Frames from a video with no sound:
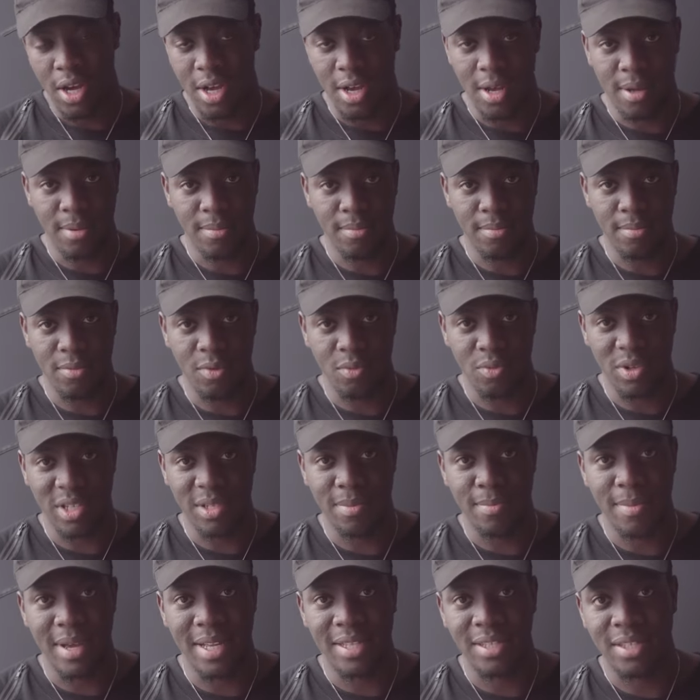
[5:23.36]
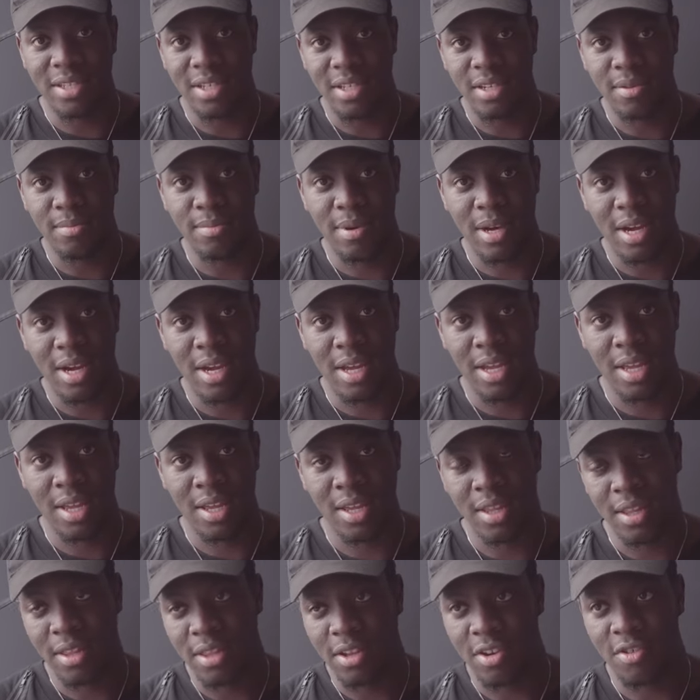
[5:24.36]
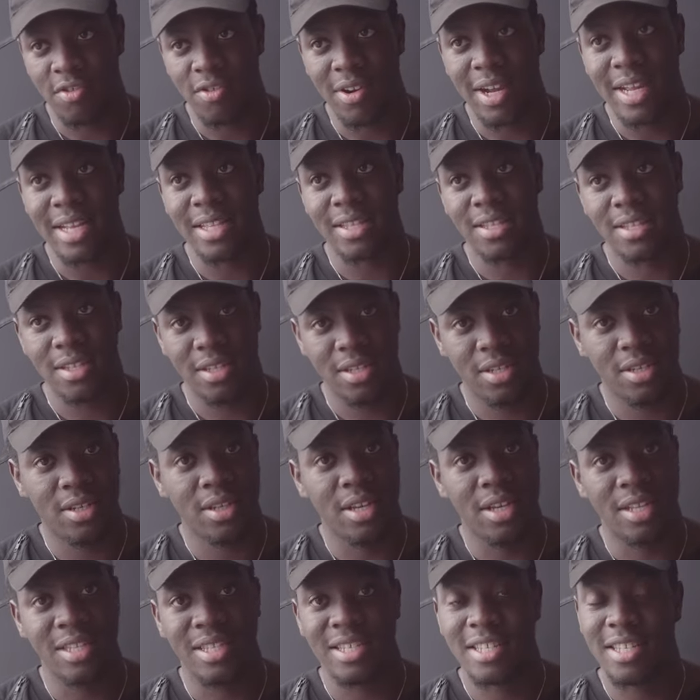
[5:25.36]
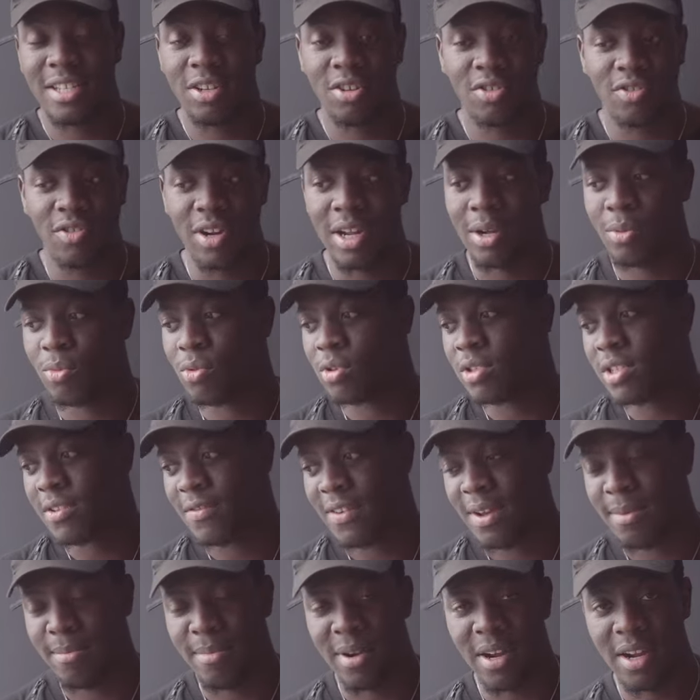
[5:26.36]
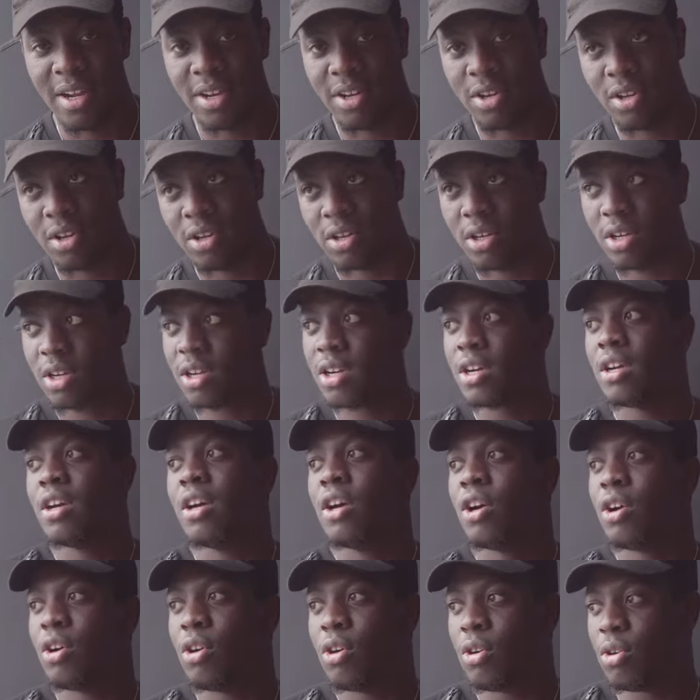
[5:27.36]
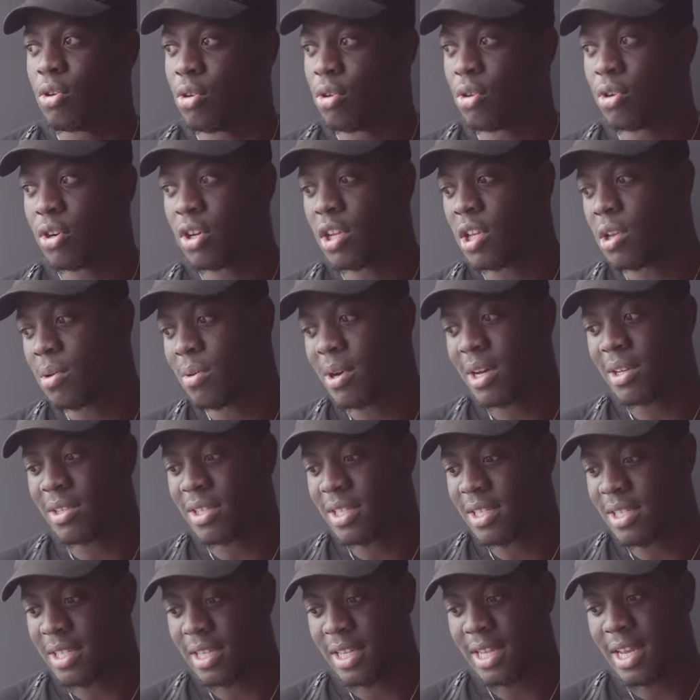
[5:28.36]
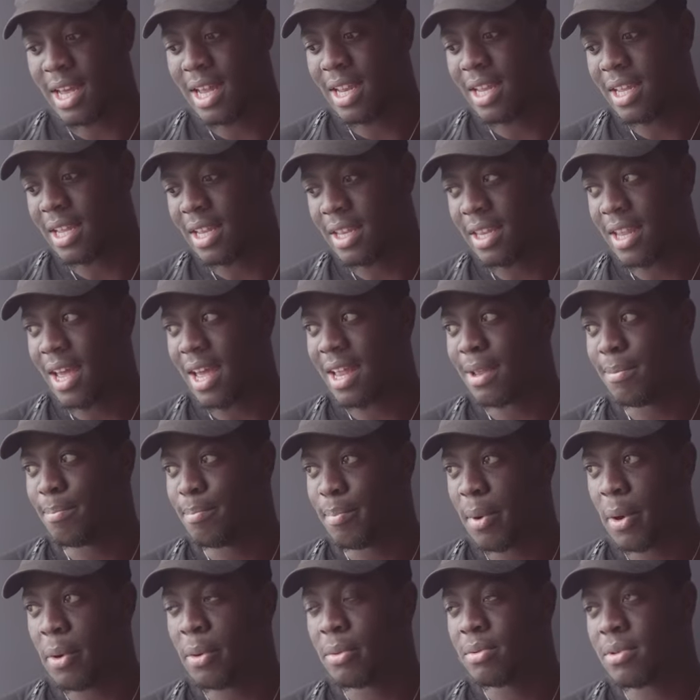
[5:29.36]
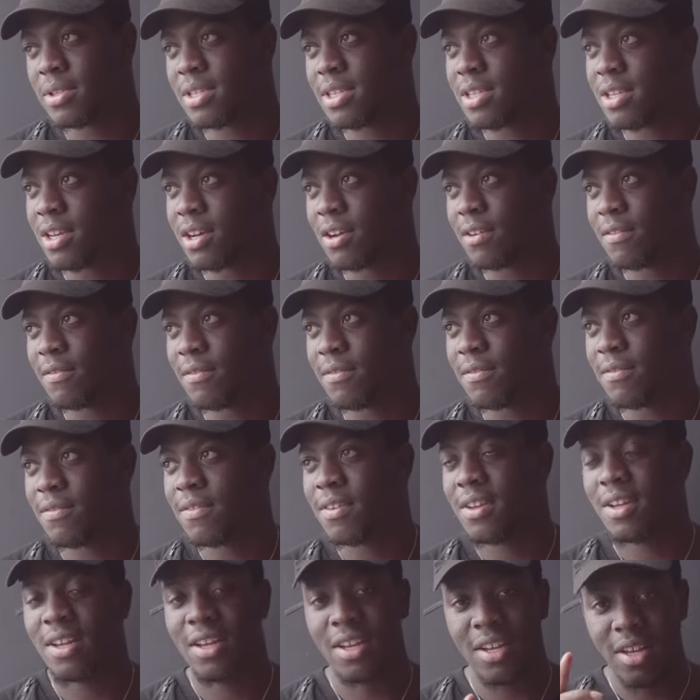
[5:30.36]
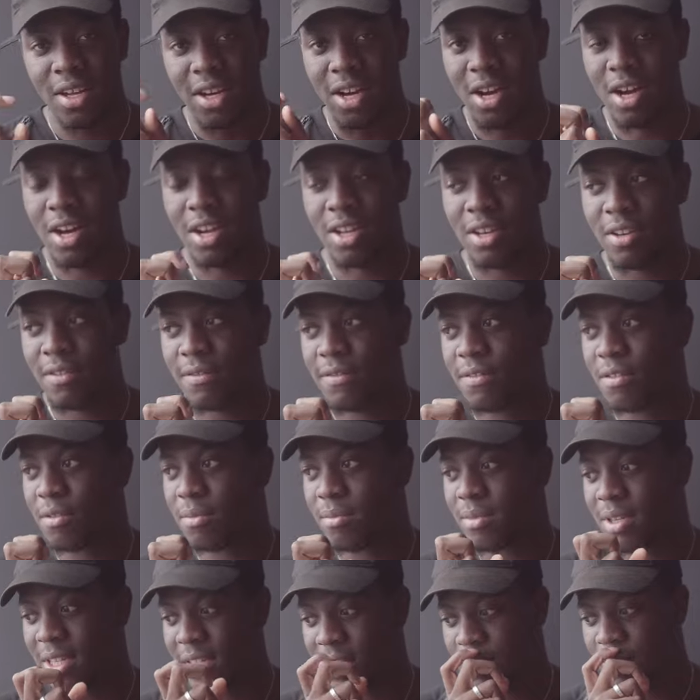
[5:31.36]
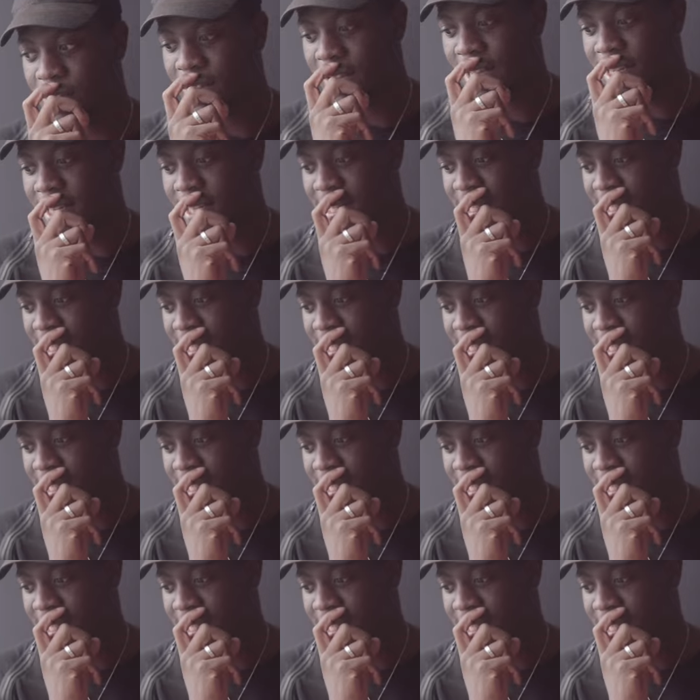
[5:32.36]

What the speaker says: was mentored by the great and still great Wouter van Barendonk, or who else is in that boat of unformally trained